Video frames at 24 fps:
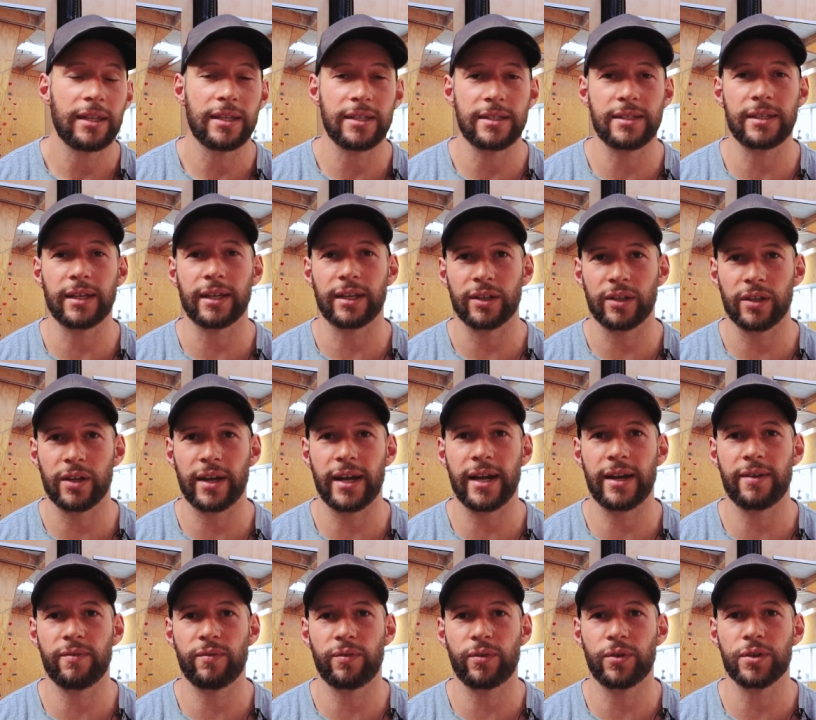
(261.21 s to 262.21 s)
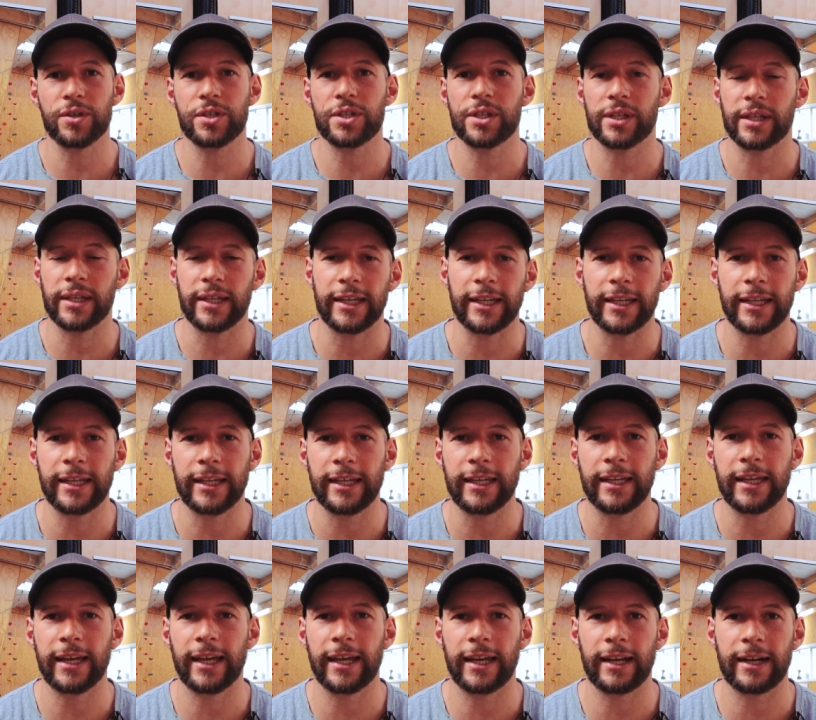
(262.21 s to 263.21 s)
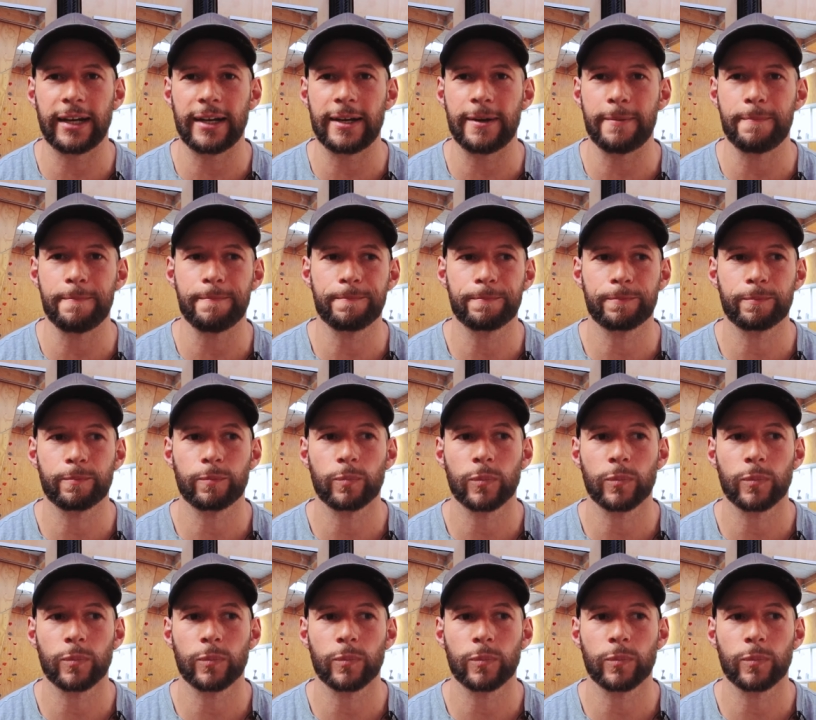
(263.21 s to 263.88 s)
the second night, unfortunately, he had um,